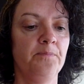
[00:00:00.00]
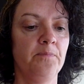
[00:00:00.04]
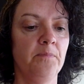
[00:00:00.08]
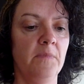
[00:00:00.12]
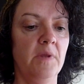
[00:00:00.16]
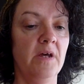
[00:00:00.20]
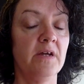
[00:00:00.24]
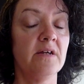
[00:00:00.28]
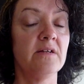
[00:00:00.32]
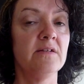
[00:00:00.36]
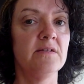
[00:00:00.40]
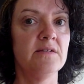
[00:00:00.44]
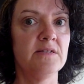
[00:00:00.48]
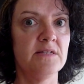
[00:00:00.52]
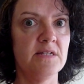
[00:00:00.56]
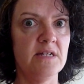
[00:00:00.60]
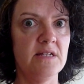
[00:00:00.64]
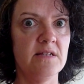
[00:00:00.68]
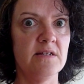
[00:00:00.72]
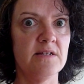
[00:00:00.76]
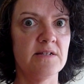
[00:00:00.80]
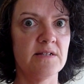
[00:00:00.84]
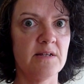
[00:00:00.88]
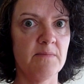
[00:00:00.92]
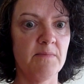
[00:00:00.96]
I can see
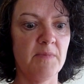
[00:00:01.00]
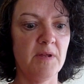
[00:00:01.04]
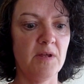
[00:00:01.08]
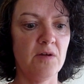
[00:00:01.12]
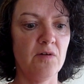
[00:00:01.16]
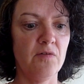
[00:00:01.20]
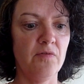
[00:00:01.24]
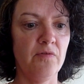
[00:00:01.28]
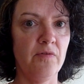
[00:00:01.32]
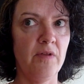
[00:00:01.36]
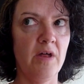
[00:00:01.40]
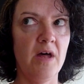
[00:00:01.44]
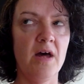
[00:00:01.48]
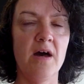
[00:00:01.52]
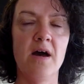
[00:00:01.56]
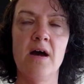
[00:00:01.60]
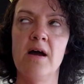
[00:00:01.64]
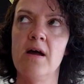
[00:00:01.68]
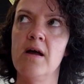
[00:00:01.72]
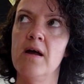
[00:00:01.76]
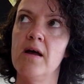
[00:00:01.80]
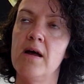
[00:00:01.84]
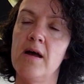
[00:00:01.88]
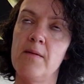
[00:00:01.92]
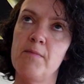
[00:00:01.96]
there's something on there,
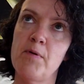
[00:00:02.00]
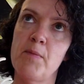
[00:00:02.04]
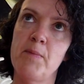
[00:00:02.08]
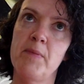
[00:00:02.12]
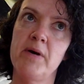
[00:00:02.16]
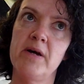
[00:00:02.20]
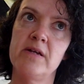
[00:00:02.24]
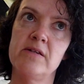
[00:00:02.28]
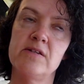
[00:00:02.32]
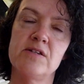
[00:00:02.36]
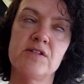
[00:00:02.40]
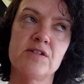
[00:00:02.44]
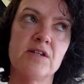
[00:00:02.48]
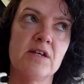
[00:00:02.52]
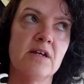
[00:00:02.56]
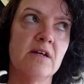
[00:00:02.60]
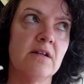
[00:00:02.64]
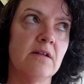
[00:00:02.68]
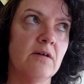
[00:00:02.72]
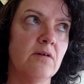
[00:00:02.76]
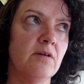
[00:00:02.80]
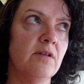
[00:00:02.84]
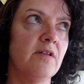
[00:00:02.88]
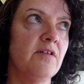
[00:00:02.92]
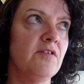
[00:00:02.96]
and my mind is
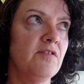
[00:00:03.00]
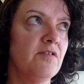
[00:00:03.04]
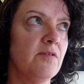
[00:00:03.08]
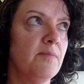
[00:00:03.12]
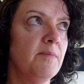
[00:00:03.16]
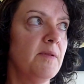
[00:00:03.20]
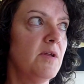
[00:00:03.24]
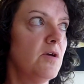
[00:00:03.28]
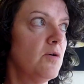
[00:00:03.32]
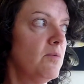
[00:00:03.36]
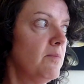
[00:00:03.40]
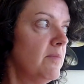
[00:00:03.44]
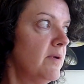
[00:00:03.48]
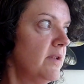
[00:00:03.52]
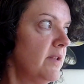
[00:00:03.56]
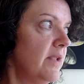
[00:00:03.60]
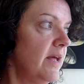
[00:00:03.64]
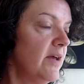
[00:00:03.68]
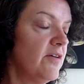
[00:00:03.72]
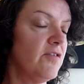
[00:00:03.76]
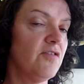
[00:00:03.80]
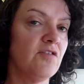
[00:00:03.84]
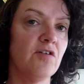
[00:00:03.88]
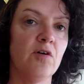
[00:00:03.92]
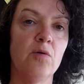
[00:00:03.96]
thinking, oh, there's something on my
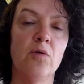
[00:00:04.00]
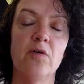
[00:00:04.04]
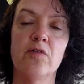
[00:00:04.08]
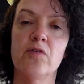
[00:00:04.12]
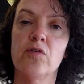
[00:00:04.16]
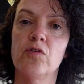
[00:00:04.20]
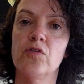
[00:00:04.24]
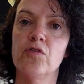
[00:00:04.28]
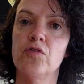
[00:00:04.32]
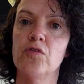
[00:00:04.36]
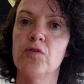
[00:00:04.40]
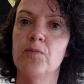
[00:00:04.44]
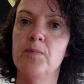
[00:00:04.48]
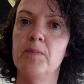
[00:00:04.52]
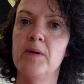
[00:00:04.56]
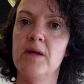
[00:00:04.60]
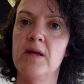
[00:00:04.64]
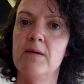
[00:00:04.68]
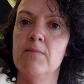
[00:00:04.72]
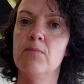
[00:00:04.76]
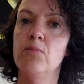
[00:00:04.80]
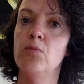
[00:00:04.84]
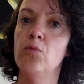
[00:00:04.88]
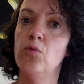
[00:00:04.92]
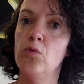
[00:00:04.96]
nail, so I've got to
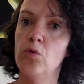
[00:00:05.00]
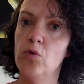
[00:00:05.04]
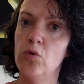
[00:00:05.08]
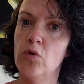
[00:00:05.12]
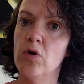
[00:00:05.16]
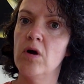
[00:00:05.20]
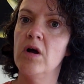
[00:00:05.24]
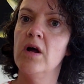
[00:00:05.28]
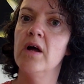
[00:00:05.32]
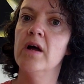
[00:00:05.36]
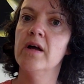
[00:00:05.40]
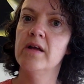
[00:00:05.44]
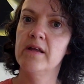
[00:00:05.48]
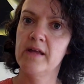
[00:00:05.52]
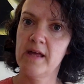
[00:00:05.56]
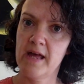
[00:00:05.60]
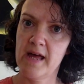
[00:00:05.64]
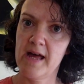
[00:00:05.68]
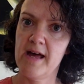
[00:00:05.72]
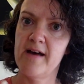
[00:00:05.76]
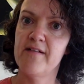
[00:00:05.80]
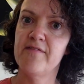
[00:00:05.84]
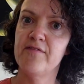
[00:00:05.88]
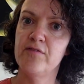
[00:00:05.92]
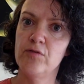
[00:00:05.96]
be more
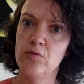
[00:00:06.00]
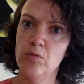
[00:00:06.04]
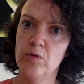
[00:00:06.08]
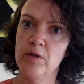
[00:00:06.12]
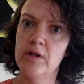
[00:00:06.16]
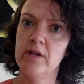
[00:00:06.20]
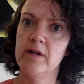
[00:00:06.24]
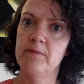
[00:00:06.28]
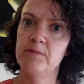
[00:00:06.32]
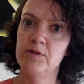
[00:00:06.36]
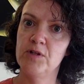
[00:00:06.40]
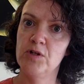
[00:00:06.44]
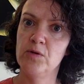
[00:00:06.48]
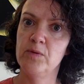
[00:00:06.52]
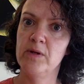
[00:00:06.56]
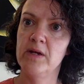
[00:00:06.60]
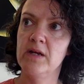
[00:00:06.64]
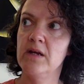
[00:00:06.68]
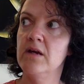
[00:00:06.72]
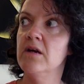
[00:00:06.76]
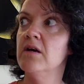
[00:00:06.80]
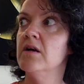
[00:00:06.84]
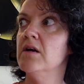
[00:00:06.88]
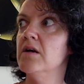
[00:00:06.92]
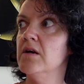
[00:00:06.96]
careful when I'm
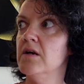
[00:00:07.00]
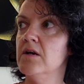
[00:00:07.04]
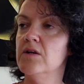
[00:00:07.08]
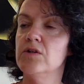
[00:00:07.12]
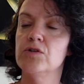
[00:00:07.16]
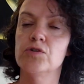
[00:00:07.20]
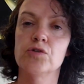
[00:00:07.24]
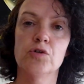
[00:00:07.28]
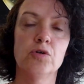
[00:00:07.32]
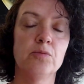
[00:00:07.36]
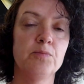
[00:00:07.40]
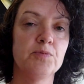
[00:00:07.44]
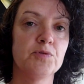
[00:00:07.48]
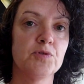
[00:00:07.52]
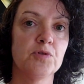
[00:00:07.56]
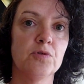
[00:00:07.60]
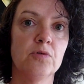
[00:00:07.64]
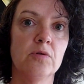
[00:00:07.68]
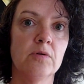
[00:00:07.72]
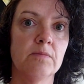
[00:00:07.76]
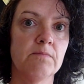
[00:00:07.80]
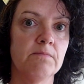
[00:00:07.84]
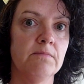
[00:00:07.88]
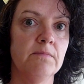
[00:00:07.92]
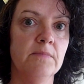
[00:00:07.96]
doing jobs
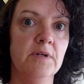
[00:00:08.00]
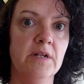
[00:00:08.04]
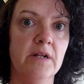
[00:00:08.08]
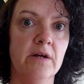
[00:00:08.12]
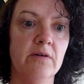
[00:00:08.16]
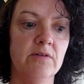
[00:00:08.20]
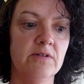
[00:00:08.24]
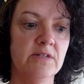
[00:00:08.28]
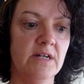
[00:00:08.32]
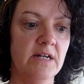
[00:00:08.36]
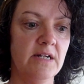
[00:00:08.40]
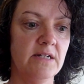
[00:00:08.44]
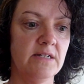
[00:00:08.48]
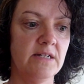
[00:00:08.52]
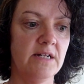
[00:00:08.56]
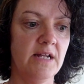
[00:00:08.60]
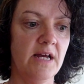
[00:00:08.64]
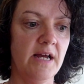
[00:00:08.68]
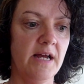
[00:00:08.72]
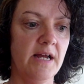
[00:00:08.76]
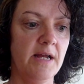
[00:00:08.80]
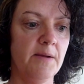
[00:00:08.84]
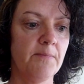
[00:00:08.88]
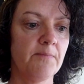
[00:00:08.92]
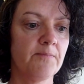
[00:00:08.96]
or, day to
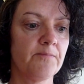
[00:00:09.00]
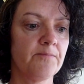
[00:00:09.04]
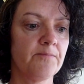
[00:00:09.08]
day.